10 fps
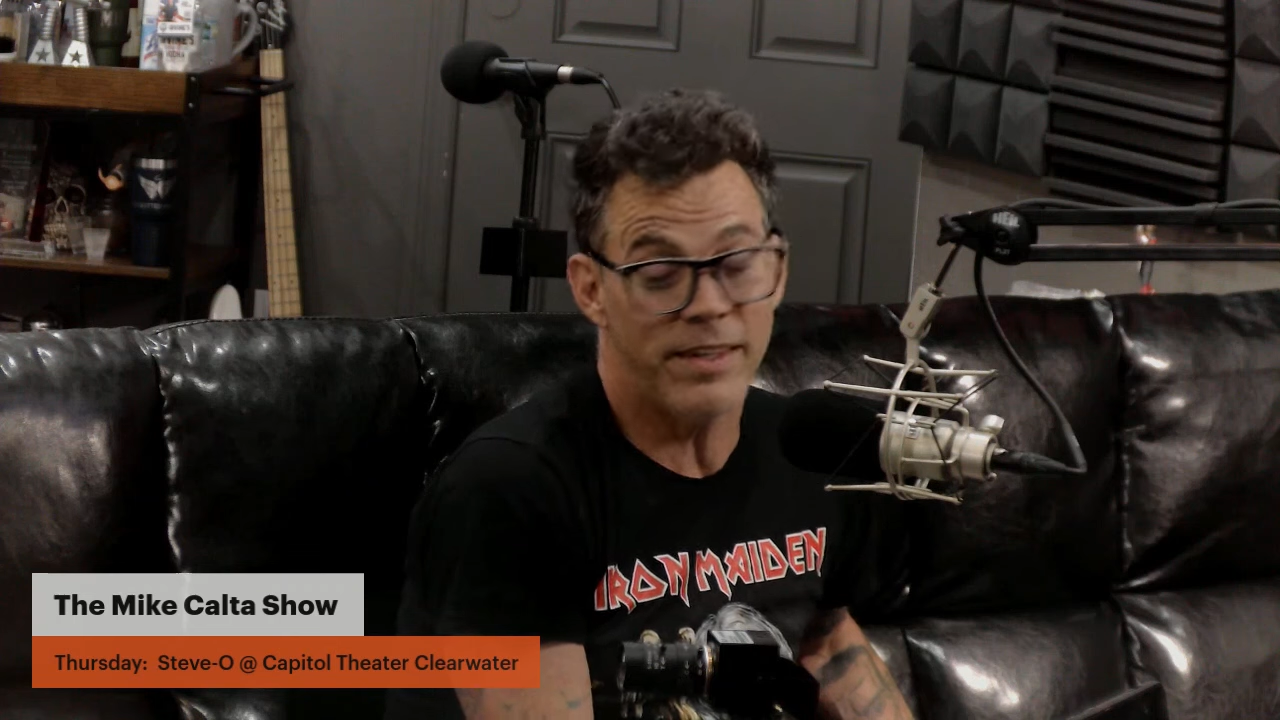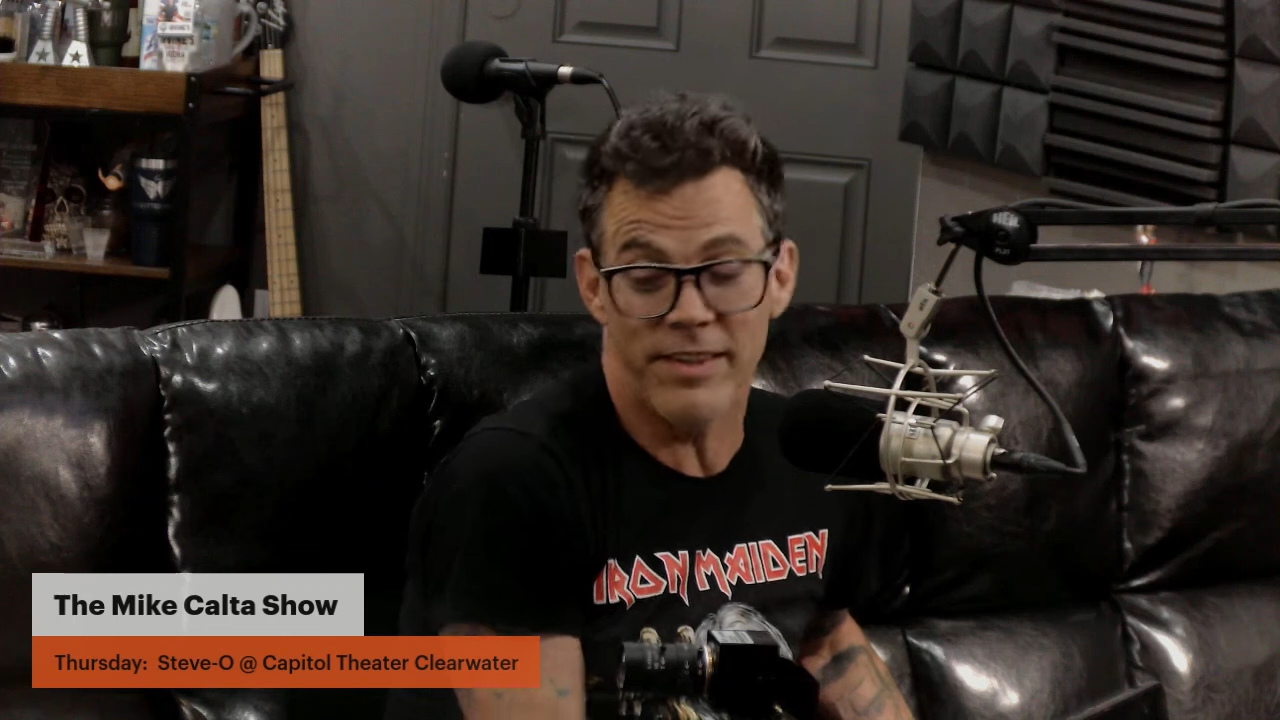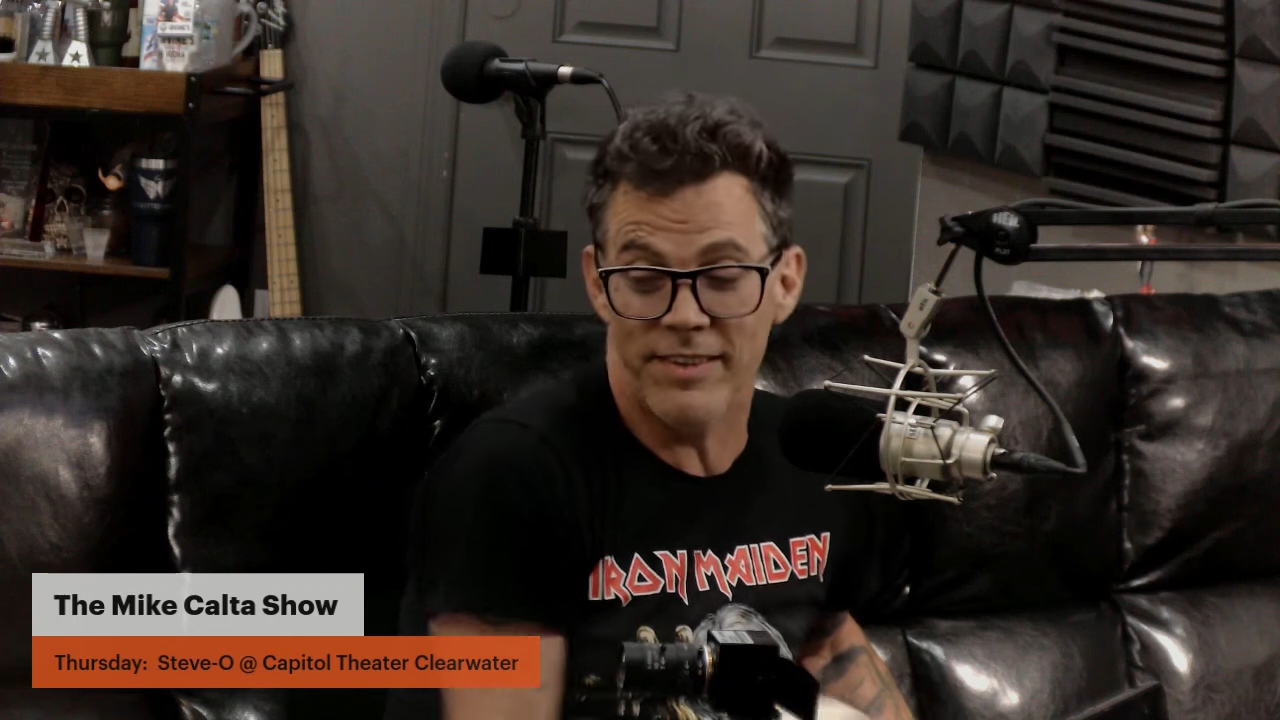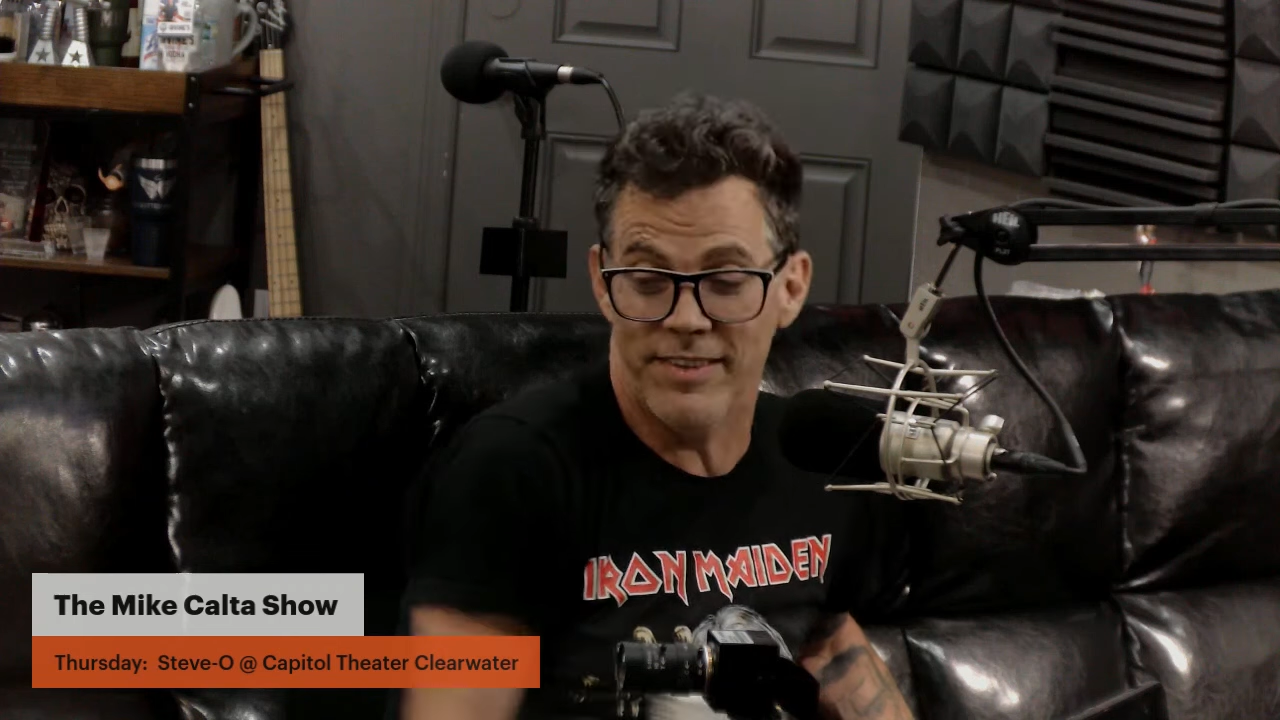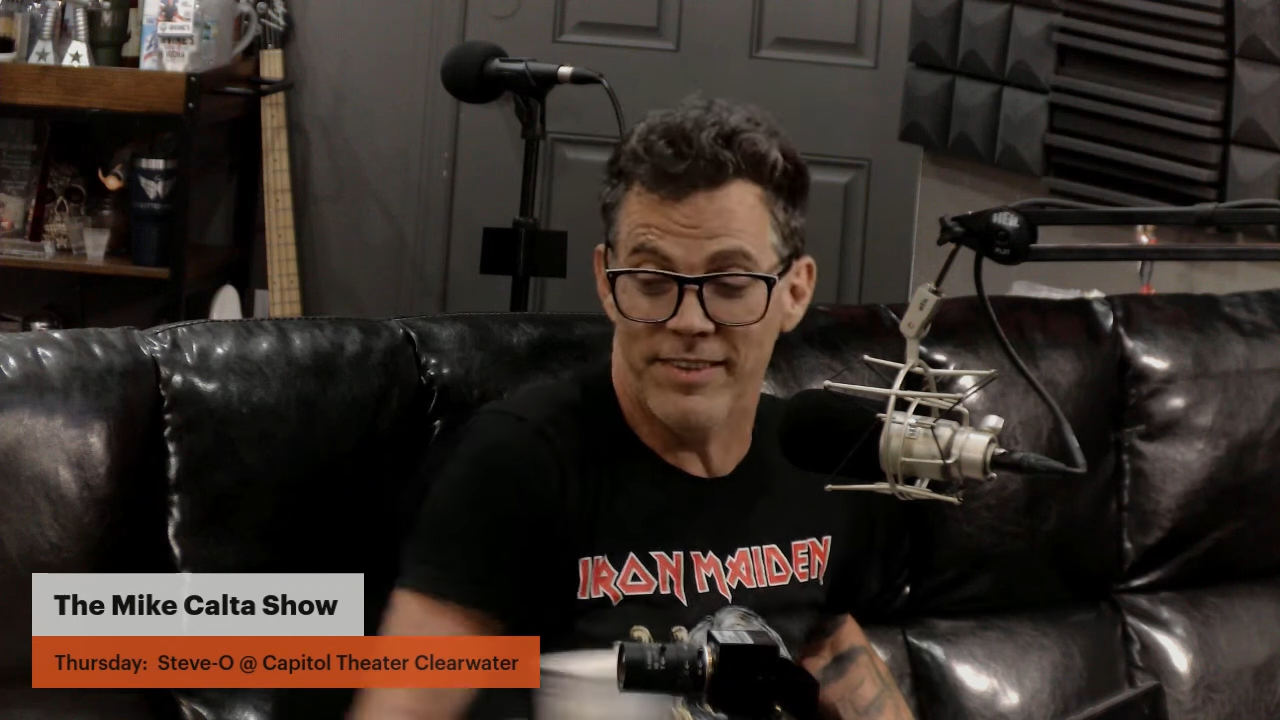
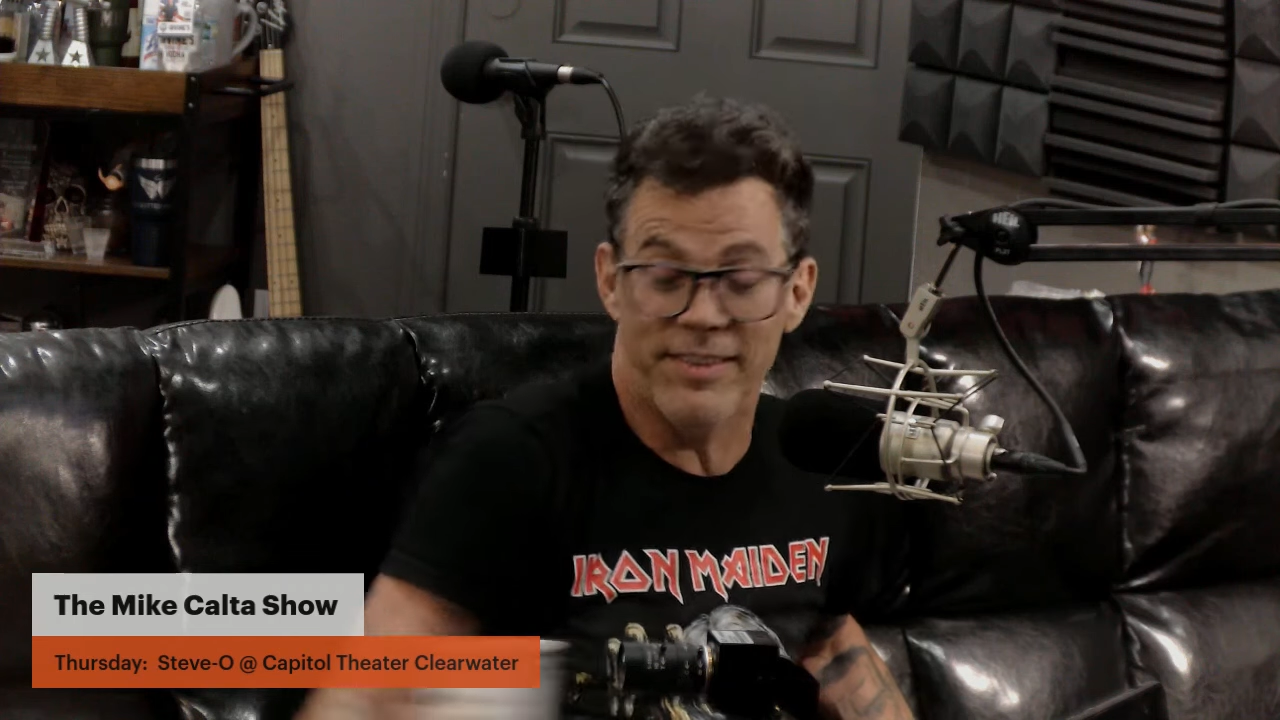is